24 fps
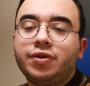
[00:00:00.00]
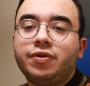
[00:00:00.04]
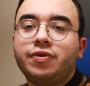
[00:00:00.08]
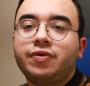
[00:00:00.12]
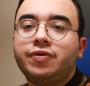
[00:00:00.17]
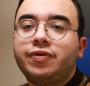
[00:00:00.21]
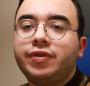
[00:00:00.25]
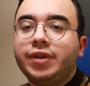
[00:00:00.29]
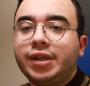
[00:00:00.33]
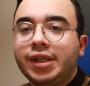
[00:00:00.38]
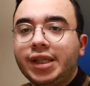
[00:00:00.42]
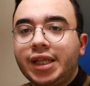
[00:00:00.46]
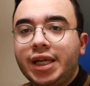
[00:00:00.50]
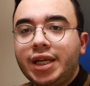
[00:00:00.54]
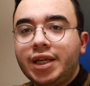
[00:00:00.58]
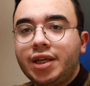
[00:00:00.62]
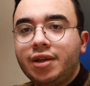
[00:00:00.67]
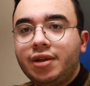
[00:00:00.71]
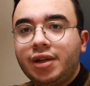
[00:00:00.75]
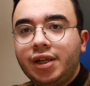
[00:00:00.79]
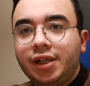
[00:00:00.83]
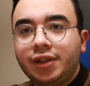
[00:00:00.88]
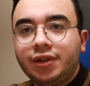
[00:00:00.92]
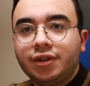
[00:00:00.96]
don't feel
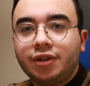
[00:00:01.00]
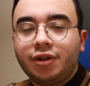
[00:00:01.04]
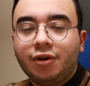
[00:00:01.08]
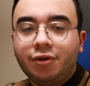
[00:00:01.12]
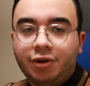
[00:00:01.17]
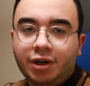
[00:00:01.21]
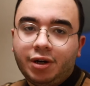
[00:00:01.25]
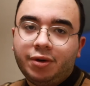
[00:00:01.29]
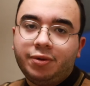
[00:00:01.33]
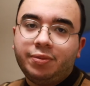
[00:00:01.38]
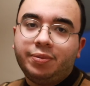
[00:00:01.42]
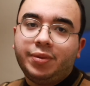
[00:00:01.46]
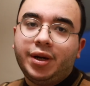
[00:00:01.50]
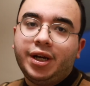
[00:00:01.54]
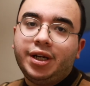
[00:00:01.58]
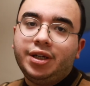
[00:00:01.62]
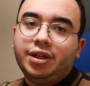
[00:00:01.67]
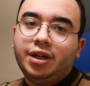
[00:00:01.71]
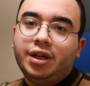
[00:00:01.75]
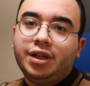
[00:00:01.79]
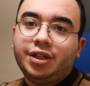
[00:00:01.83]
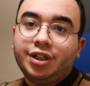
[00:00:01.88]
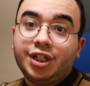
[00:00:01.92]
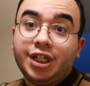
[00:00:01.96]
like you need to go out and
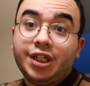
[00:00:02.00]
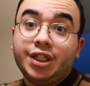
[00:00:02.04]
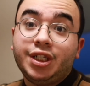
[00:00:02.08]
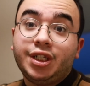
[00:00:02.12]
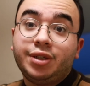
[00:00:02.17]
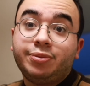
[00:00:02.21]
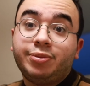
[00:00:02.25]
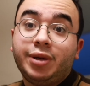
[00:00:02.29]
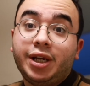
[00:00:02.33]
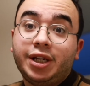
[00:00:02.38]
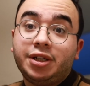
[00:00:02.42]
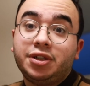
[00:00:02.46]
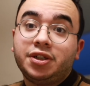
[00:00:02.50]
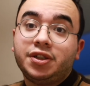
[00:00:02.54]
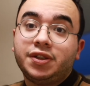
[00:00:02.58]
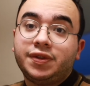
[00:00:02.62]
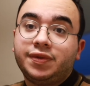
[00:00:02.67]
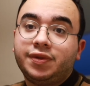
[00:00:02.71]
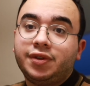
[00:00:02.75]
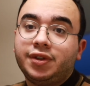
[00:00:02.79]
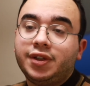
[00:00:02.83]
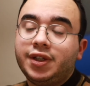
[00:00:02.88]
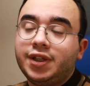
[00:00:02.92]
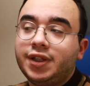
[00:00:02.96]
buy a changing bag
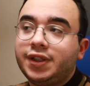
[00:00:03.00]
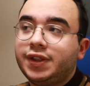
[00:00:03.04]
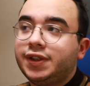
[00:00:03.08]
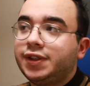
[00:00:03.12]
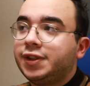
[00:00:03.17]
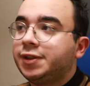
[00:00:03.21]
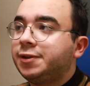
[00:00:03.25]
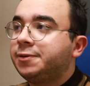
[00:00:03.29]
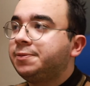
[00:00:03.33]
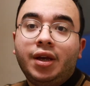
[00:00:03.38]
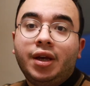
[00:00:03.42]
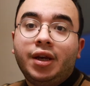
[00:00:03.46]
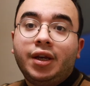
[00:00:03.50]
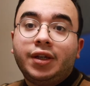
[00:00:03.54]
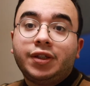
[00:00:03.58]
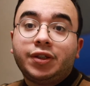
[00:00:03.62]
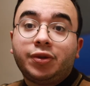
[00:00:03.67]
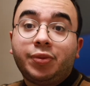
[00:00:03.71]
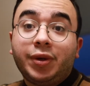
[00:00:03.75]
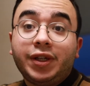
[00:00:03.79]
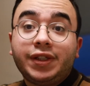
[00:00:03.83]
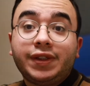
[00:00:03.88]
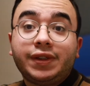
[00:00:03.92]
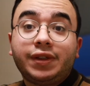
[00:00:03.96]
just for this.
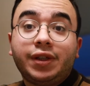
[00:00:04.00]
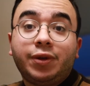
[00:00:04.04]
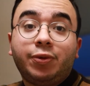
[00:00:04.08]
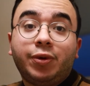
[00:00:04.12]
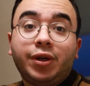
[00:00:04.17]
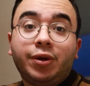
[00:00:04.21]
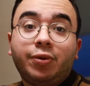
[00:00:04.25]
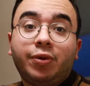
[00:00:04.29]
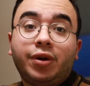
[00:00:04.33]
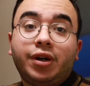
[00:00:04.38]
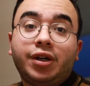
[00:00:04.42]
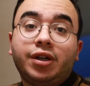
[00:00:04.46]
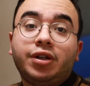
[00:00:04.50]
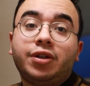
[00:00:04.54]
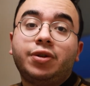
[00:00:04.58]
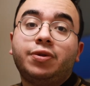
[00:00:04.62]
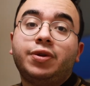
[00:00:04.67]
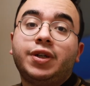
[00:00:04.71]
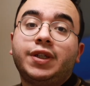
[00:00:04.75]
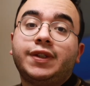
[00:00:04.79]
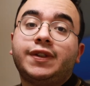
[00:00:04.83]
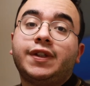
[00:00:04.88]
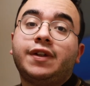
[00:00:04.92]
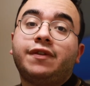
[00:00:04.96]
So basically what you want to
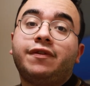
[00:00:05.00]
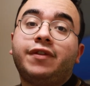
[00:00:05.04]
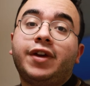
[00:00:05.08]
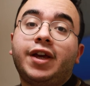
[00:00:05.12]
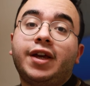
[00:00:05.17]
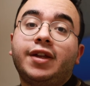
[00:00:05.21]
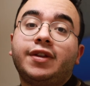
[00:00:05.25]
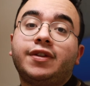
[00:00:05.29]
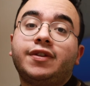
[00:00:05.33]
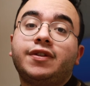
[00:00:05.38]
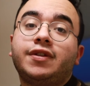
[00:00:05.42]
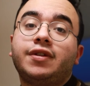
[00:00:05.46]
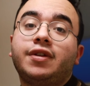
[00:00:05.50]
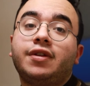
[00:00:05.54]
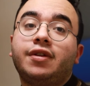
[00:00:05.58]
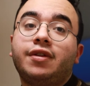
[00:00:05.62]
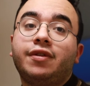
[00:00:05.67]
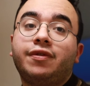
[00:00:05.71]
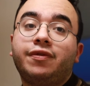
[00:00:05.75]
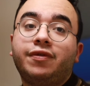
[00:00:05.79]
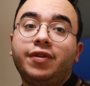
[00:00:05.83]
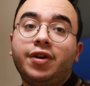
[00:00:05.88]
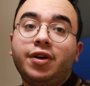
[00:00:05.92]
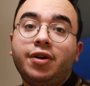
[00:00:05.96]
do is advance
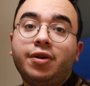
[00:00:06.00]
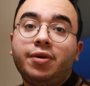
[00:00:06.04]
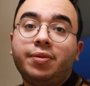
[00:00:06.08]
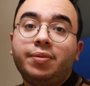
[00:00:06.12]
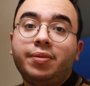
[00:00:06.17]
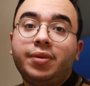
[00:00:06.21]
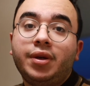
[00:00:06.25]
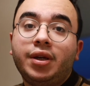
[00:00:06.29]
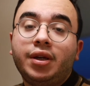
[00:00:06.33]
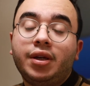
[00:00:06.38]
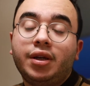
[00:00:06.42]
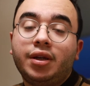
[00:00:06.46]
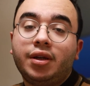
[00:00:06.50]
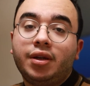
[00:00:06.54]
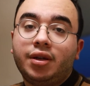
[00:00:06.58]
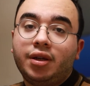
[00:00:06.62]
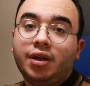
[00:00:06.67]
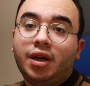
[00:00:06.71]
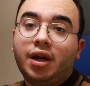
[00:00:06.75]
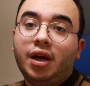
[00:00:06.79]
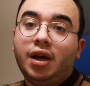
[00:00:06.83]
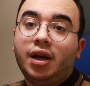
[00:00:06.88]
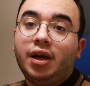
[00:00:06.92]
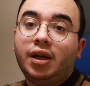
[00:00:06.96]
the film,
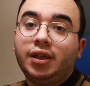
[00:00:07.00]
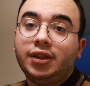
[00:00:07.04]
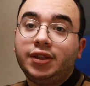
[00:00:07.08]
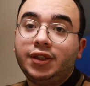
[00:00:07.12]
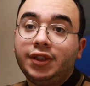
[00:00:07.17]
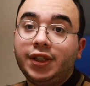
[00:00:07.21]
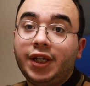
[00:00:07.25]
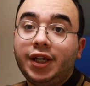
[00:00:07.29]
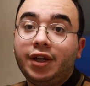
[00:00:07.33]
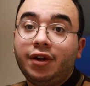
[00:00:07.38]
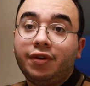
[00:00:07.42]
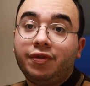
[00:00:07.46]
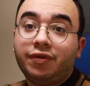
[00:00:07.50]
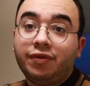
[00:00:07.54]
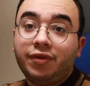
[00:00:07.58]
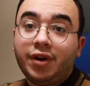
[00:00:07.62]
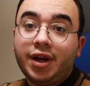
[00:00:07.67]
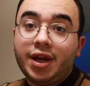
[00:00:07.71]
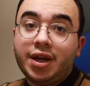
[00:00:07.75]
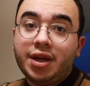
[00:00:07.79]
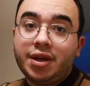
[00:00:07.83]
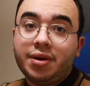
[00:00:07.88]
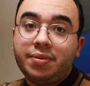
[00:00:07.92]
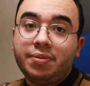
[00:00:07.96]
take a
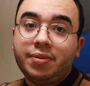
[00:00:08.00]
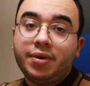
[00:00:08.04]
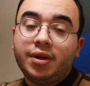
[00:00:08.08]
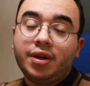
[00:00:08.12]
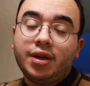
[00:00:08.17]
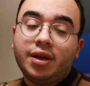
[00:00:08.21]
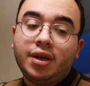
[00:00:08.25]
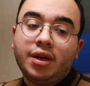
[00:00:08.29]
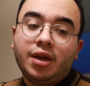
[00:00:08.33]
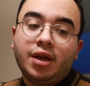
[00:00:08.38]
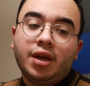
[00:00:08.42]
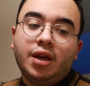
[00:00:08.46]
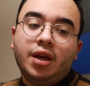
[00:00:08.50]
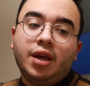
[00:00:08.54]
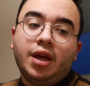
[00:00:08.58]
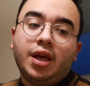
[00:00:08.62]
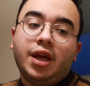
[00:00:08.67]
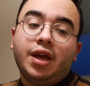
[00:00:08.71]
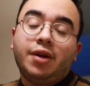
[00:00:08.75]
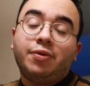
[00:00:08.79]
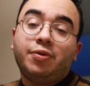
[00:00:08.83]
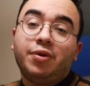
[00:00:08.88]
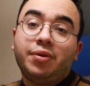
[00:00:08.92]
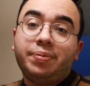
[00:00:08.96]
frame,
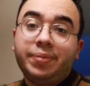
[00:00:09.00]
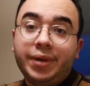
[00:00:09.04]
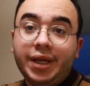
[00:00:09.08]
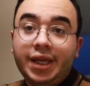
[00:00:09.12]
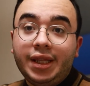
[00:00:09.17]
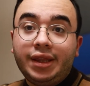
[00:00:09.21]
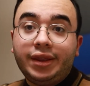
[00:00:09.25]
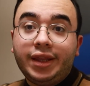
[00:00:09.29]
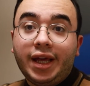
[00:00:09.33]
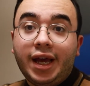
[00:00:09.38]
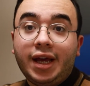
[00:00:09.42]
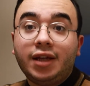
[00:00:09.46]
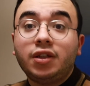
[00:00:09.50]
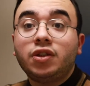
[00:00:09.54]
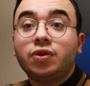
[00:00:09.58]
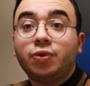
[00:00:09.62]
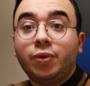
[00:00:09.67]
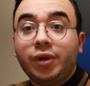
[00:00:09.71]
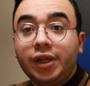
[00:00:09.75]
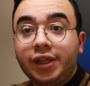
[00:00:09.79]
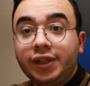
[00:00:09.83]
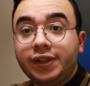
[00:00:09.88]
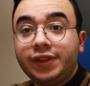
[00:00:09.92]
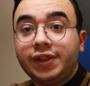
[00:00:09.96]
and repeat that
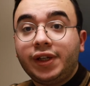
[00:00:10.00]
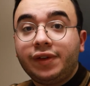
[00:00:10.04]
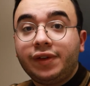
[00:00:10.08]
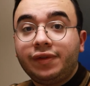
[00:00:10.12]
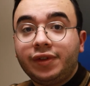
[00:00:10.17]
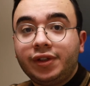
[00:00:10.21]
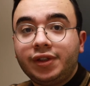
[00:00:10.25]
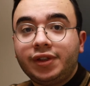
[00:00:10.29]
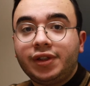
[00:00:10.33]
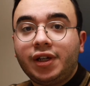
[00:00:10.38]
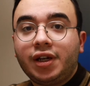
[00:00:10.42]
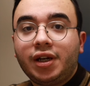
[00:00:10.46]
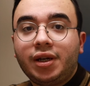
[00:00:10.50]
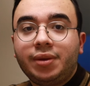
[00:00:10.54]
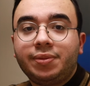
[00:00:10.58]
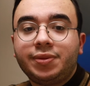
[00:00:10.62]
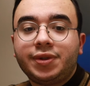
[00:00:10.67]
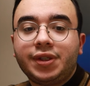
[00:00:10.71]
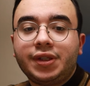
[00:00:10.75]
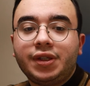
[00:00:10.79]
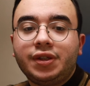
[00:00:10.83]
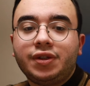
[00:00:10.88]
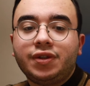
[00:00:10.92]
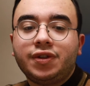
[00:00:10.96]
27
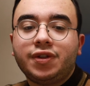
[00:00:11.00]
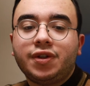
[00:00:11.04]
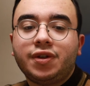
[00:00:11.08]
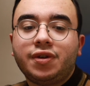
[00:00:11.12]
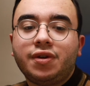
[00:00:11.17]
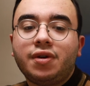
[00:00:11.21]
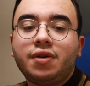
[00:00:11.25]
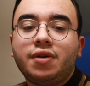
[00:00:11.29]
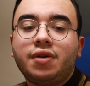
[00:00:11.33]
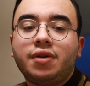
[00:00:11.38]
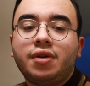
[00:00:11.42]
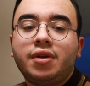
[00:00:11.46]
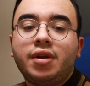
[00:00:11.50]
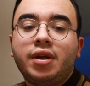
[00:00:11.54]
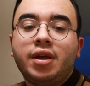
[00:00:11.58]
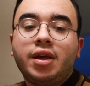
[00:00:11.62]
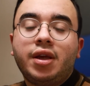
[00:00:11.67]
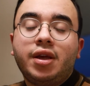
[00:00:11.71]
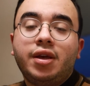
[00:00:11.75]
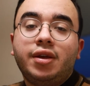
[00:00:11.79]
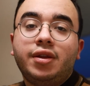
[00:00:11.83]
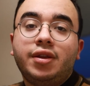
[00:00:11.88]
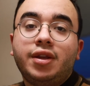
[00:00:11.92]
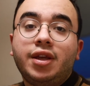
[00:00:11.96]
times until
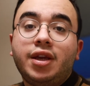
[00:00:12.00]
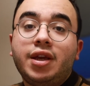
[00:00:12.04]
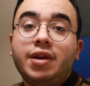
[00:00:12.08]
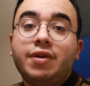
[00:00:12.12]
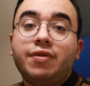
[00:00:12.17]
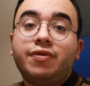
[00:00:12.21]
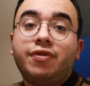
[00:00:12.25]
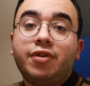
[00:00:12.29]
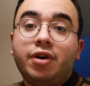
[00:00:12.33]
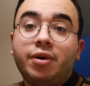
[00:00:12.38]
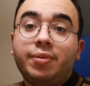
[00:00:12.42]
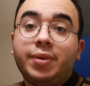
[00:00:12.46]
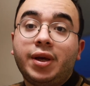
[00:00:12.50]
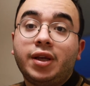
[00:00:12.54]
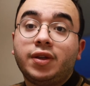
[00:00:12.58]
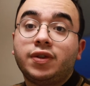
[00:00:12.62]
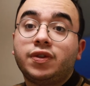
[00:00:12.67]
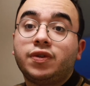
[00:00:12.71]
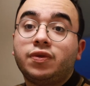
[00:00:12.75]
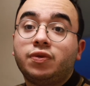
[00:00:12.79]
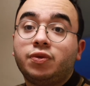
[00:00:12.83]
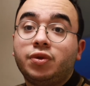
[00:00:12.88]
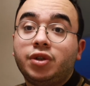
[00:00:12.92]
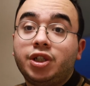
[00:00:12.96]
the film
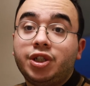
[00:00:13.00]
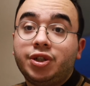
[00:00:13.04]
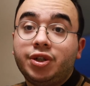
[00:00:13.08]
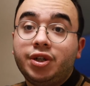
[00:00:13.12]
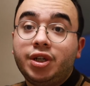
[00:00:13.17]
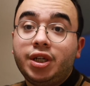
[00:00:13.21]
has gone